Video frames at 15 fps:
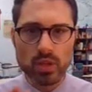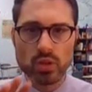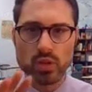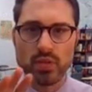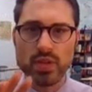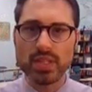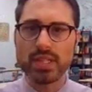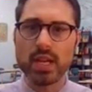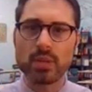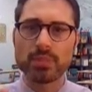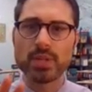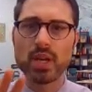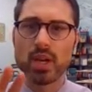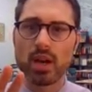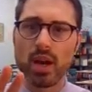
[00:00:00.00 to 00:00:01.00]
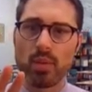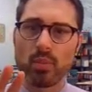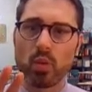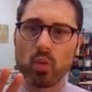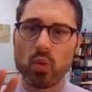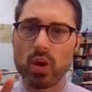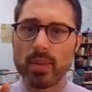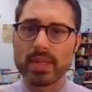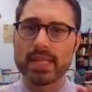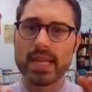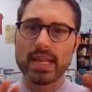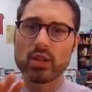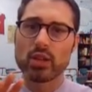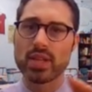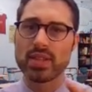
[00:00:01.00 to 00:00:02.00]
So if this helps, we're going to be
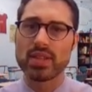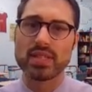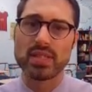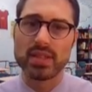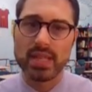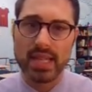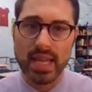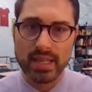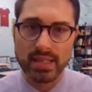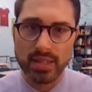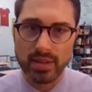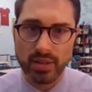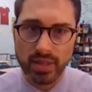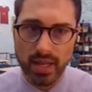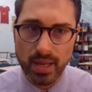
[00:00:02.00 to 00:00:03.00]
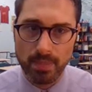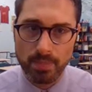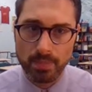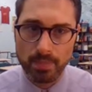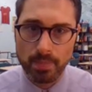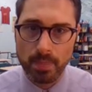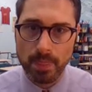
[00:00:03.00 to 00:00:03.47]
taking a look at this at the end here again.